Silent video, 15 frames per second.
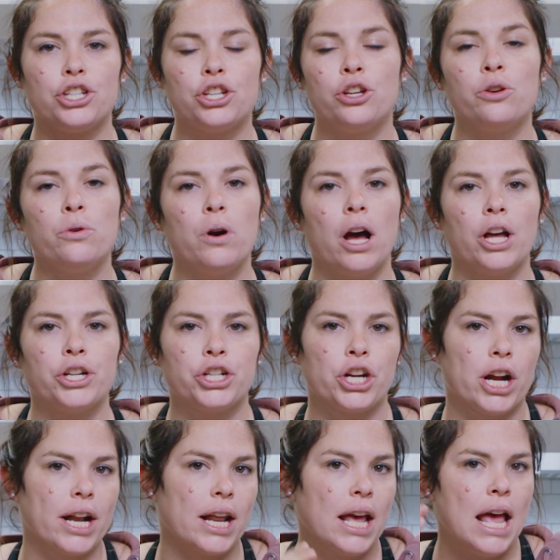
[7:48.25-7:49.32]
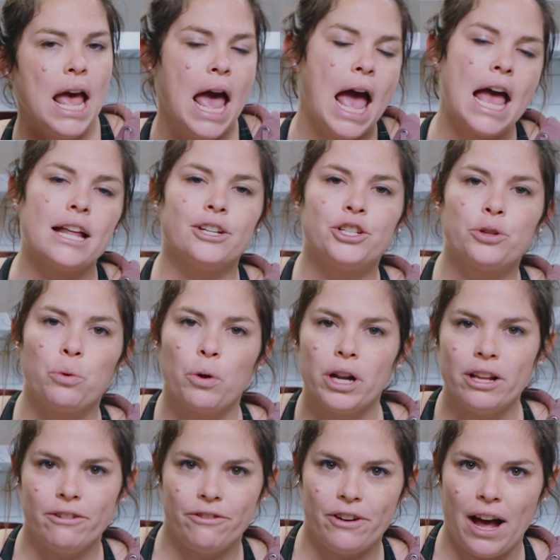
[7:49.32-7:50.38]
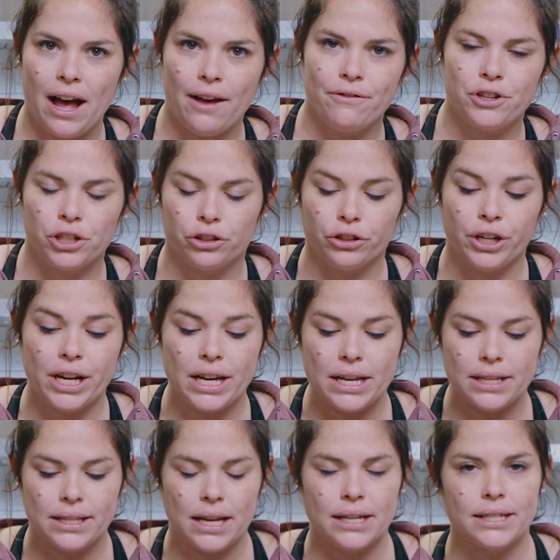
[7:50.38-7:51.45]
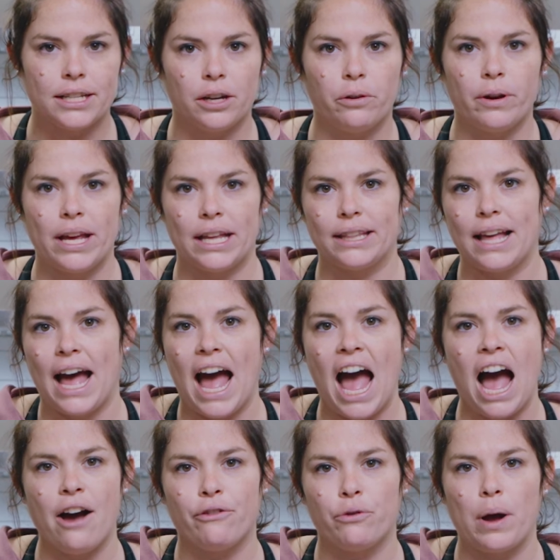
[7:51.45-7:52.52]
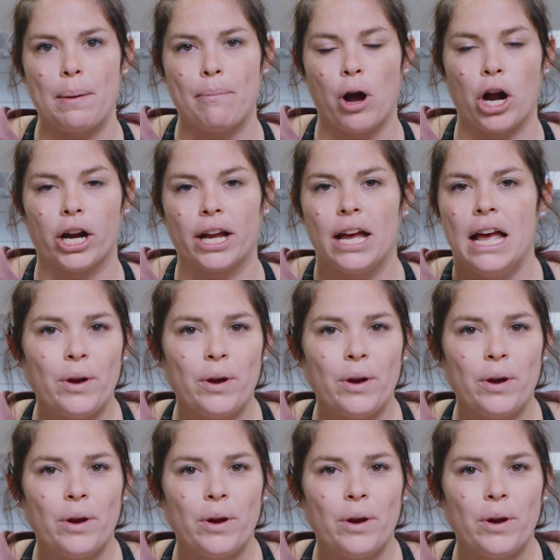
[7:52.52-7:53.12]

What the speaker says: 225 degrees until we hit that halfway mark.